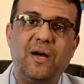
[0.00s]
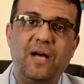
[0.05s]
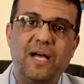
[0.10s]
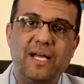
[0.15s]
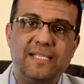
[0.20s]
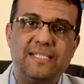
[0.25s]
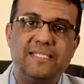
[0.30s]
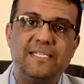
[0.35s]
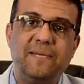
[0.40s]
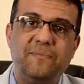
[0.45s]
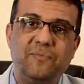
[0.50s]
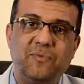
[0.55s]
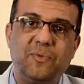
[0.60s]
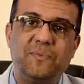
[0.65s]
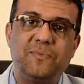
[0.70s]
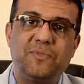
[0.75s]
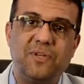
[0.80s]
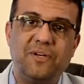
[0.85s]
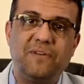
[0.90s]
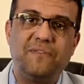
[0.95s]
and
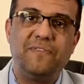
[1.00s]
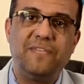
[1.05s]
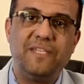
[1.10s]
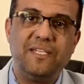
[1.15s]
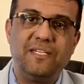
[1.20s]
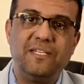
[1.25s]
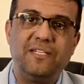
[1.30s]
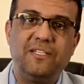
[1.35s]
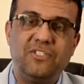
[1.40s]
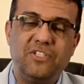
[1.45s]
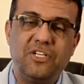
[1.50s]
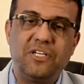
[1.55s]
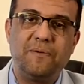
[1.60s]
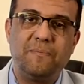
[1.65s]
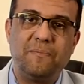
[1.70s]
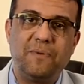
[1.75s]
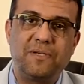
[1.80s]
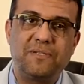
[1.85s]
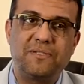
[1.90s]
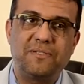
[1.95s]
symptoms of the
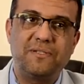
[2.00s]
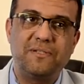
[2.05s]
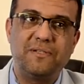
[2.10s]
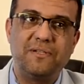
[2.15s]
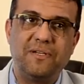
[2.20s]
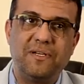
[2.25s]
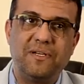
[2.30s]
chickenpox.